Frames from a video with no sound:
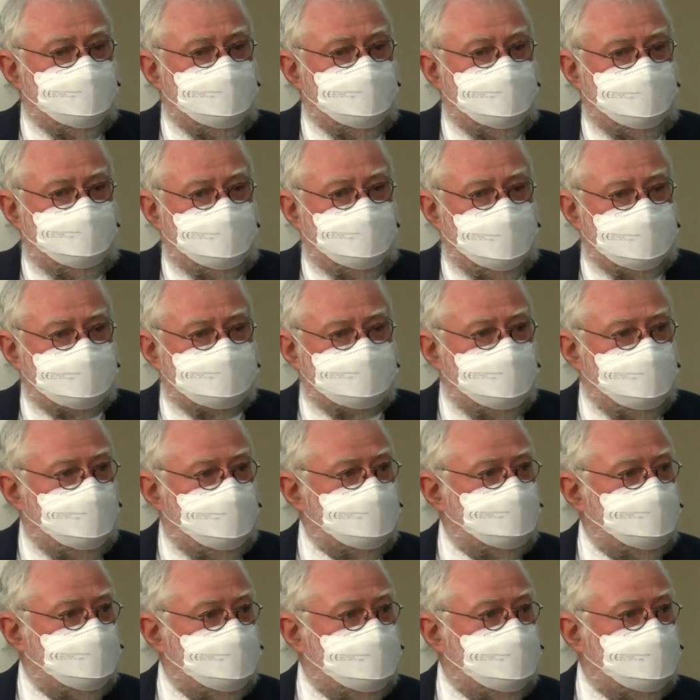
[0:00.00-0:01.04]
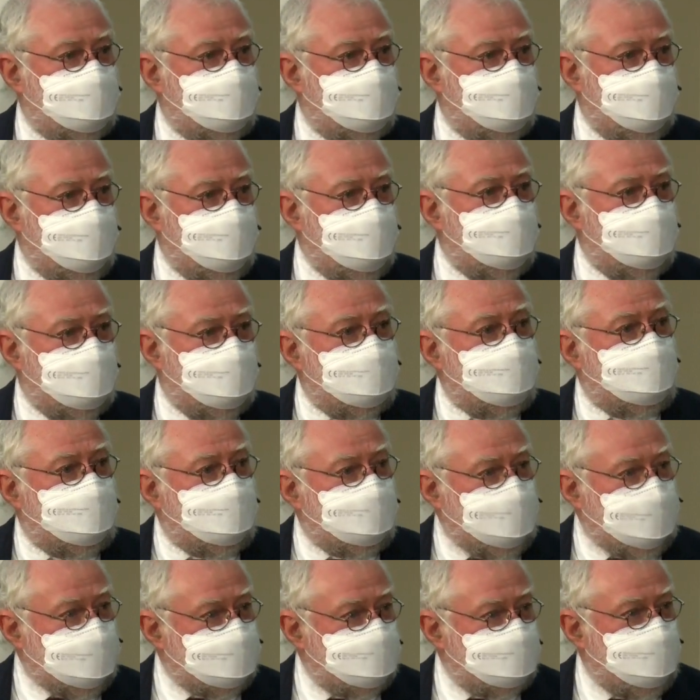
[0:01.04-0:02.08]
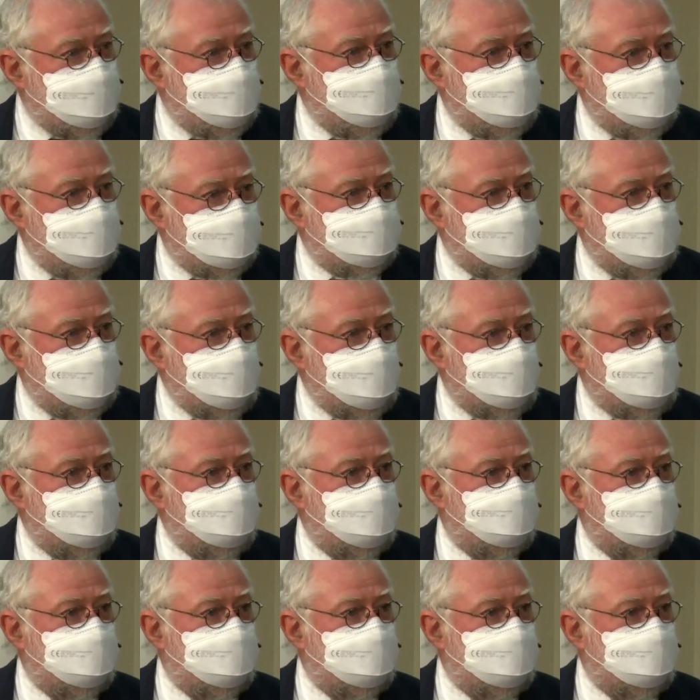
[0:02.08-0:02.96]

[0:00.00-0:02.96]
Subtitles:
If you ask me what we need to do, that's where we must go.